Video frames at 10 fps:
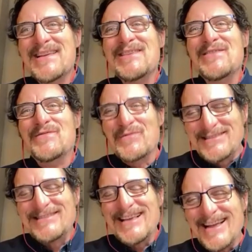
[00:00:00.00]
You've
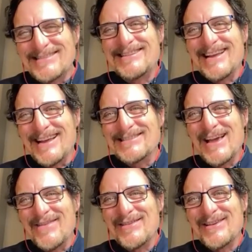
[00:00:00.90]
reached that stage,
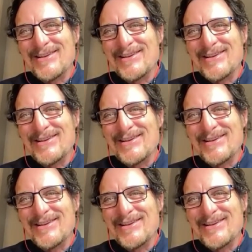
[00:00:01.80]
haven't you?